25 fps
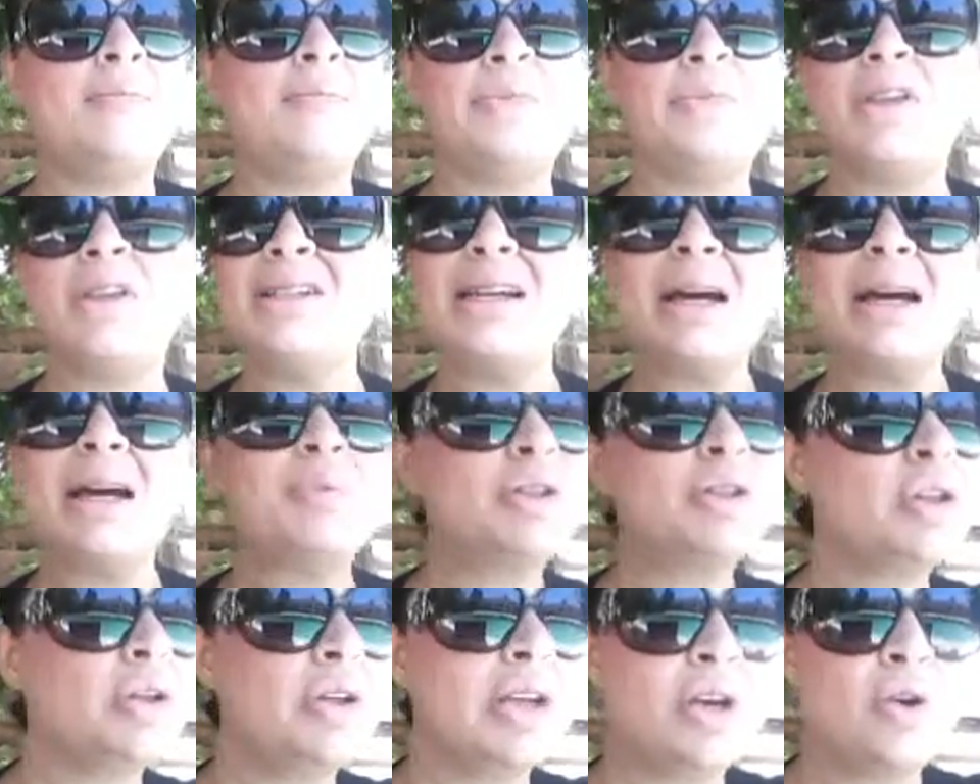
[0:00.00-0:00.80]
That's
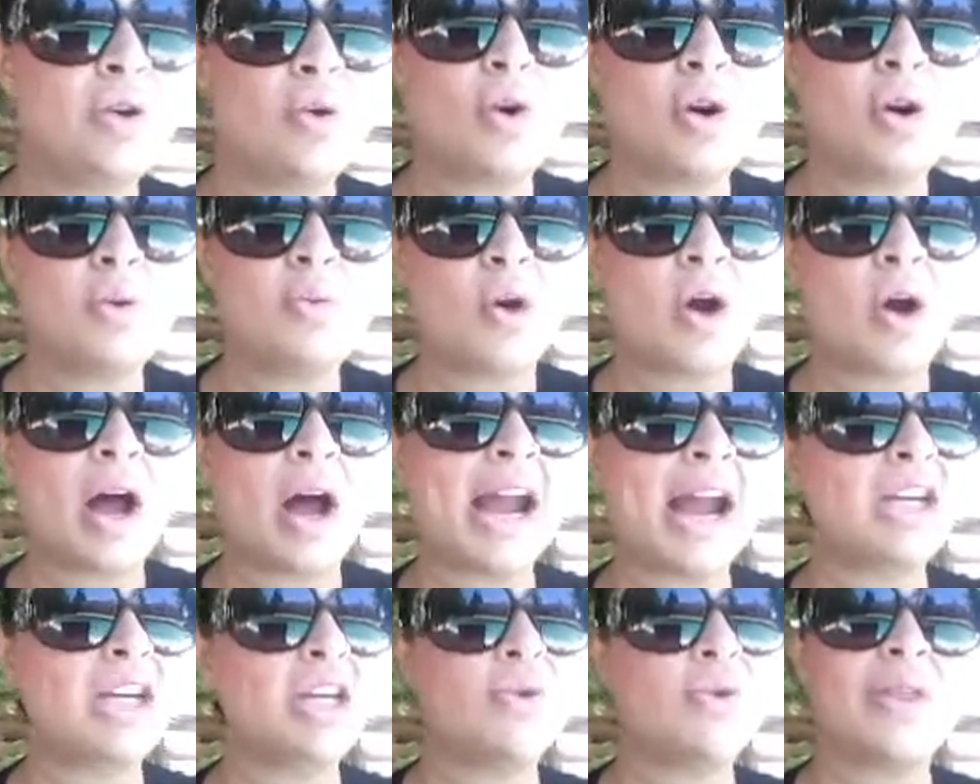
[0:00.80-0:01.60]
absolutely normal.
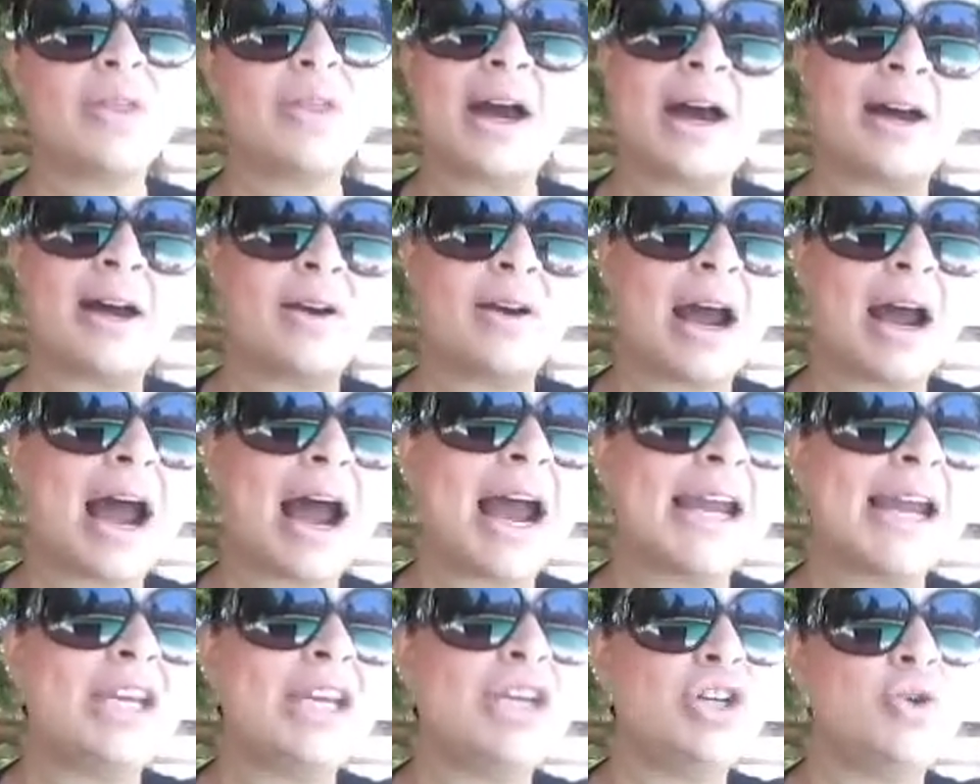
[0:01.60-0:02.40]
I knew that
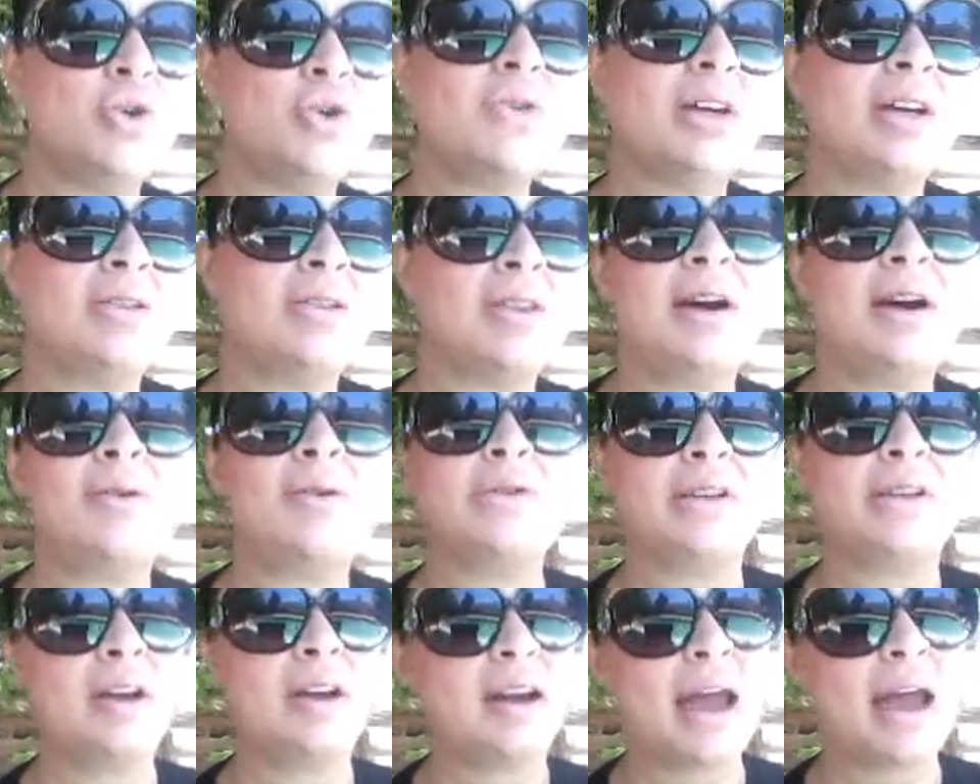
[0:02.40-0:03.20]
that
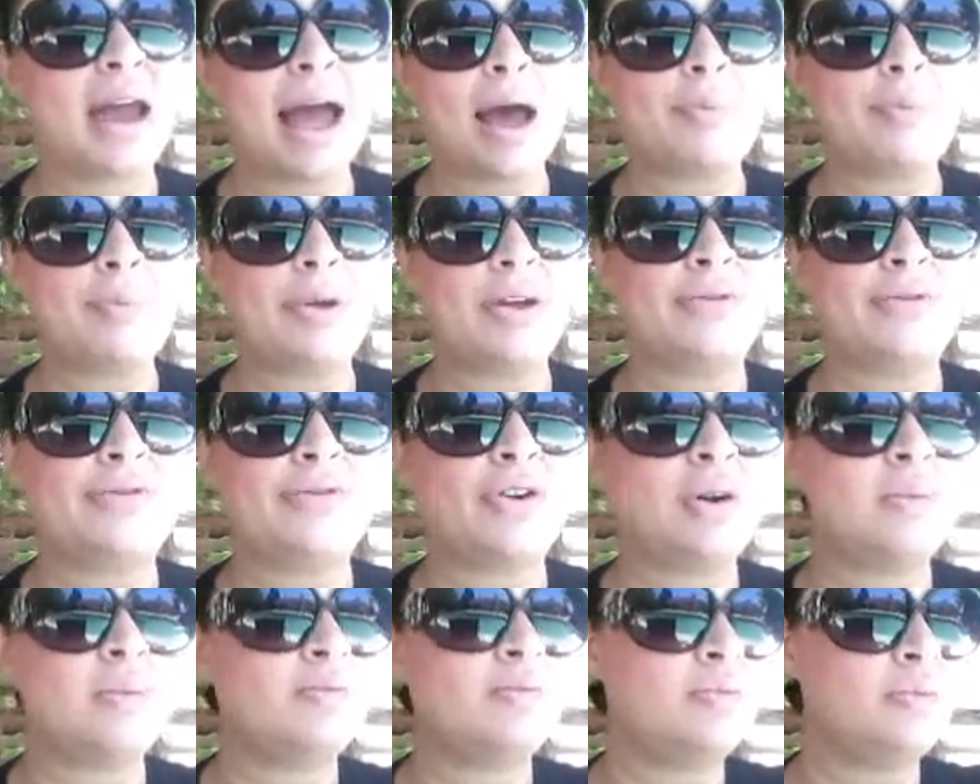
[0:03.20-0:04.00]
was going to happen
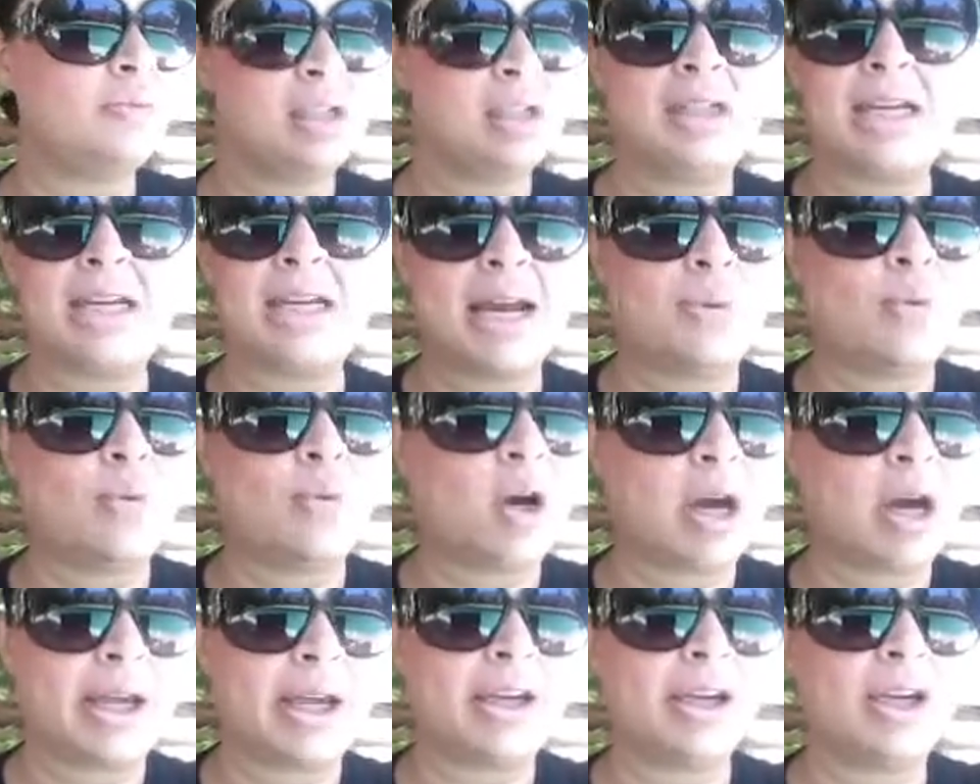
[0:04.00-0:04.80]
from day
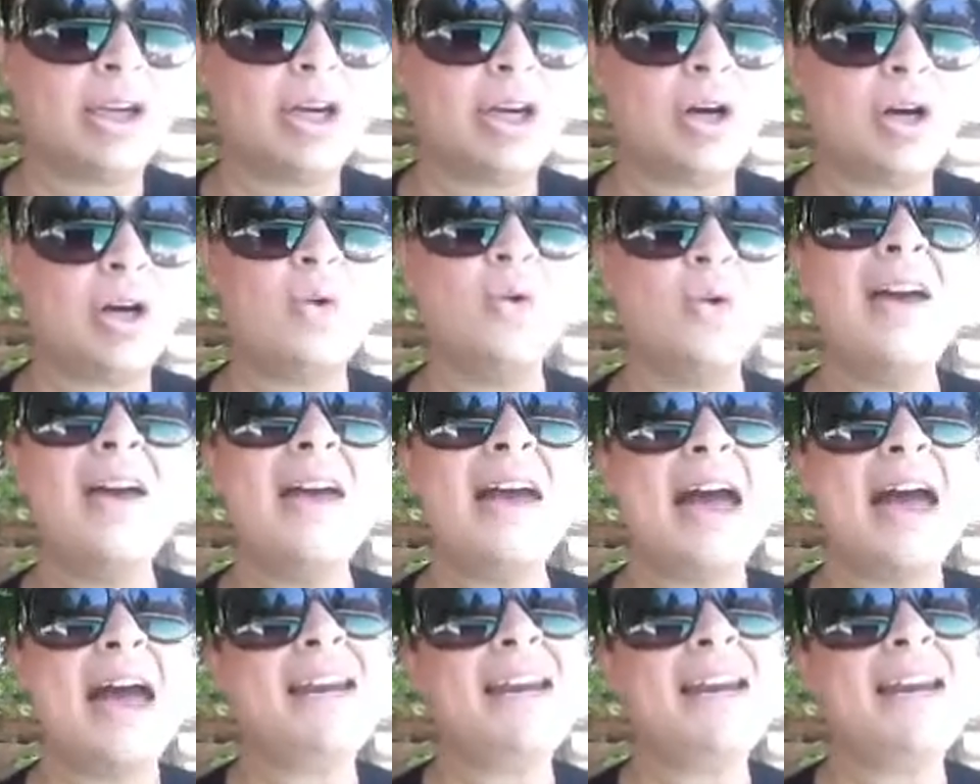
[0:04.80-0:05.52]
one, and